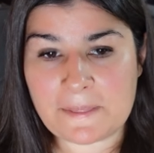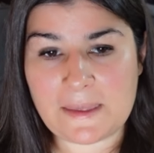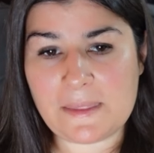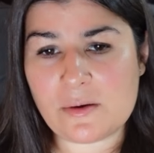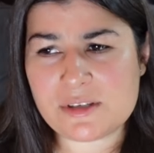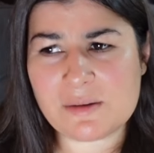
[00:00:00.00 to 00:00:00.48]

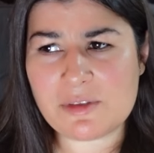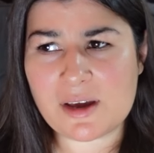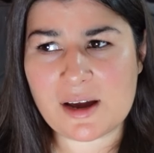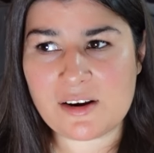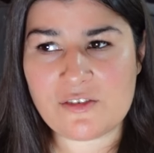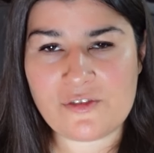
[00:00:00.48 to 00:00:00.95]
And that was something
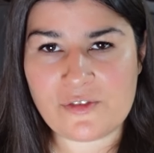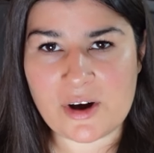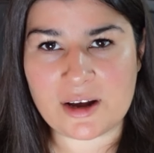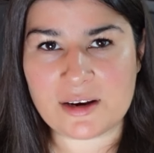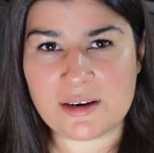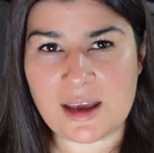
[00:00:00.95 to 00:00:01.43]
kind of
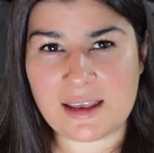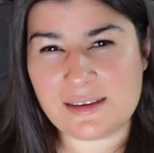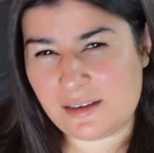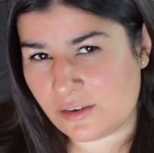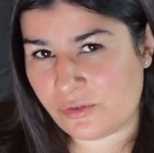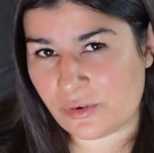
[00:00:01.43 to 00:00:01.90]
fun
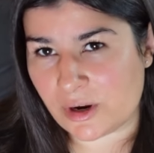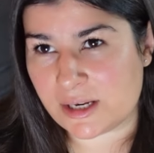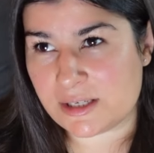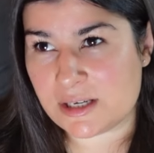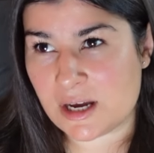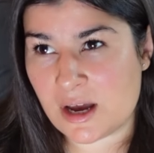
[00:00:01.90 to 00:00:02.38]
and
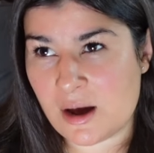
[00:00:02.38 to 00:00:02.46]
different.